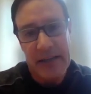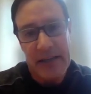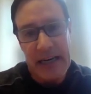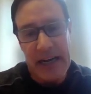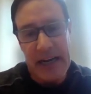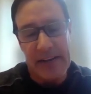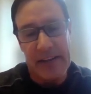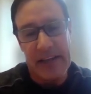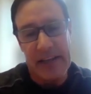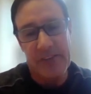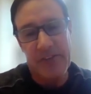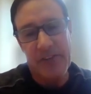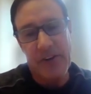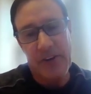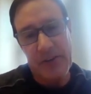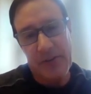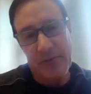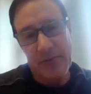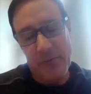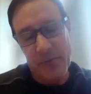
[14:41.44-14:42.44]
And then they
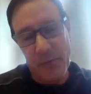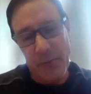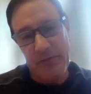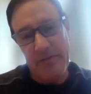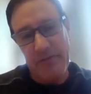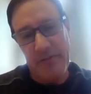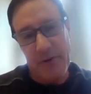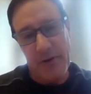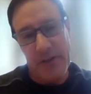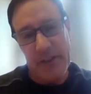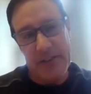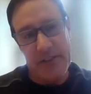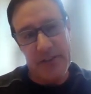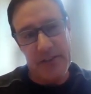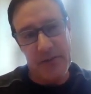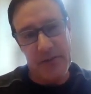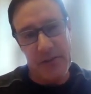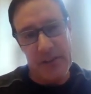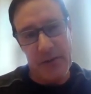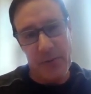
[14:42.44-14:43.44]
started referring
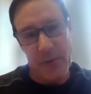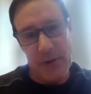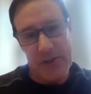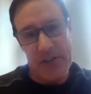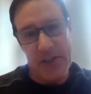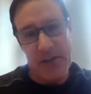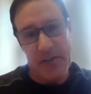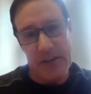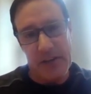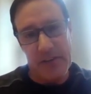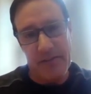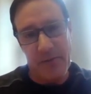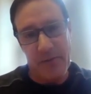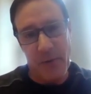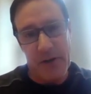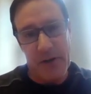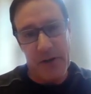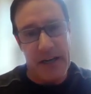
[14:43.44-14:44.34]
to the 174